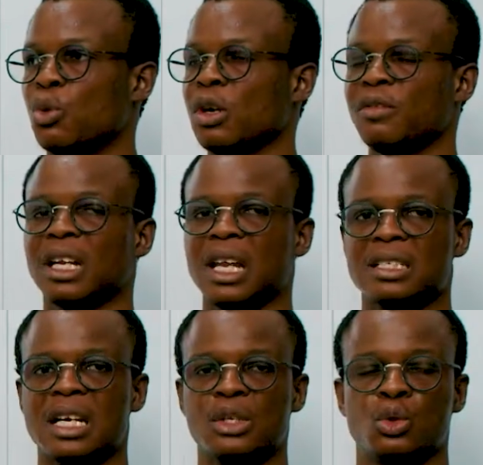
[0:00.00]
one of the
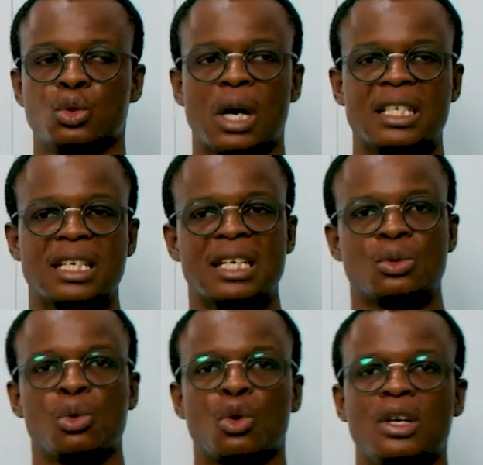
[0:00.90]
classes I took, I said there's
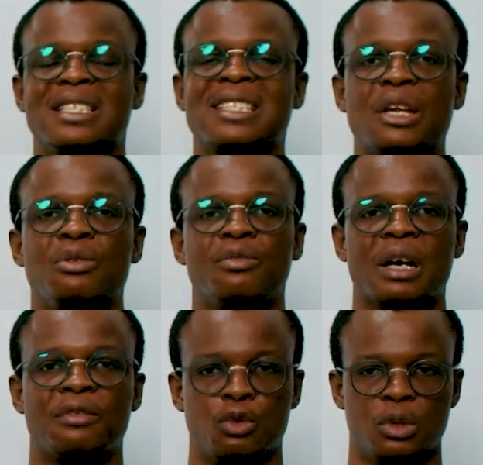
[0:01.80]
what we call a
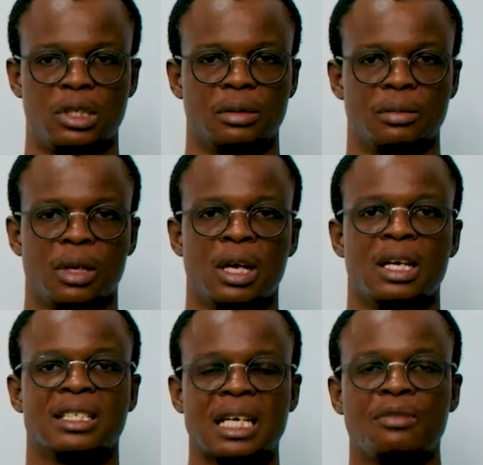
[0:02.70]
synovial fluid.
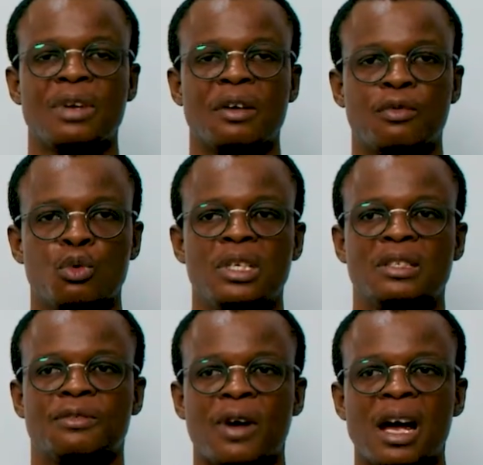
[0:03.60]
Synovial fluid
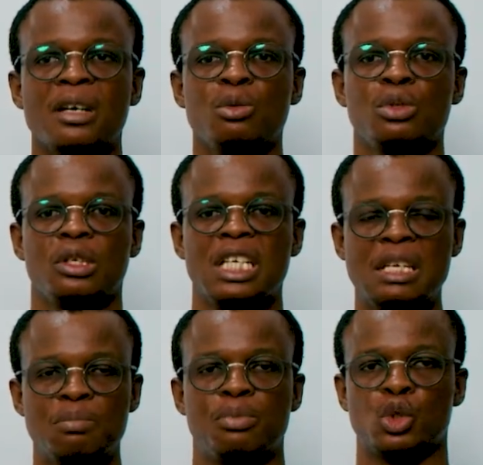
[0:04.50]
is found
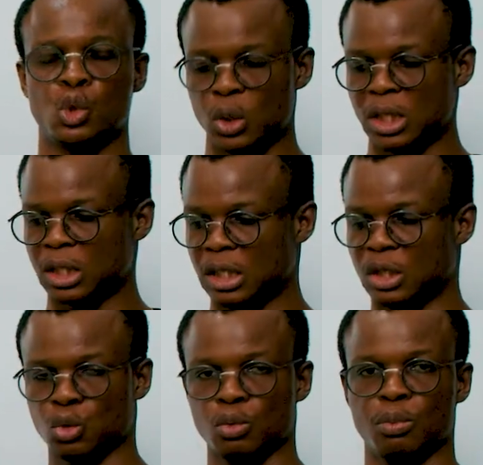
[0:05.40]
in between
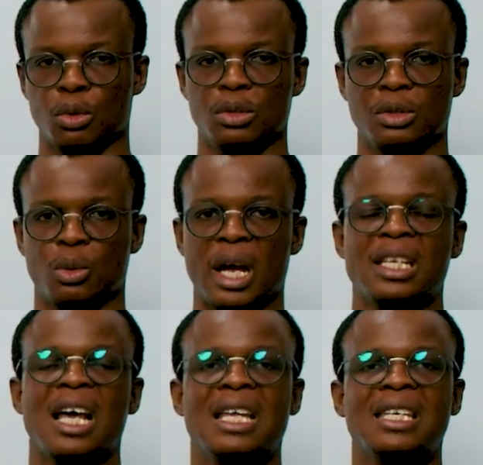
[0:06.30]
these two bones, right,
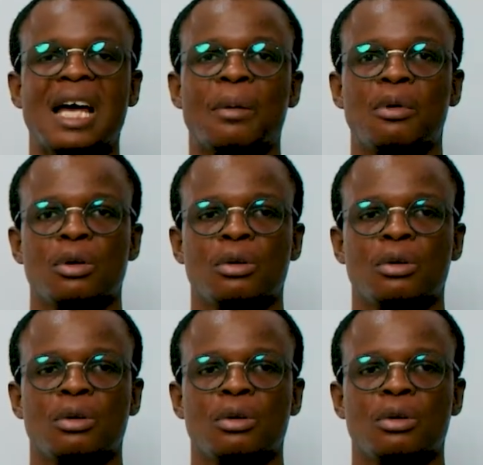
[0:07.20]
that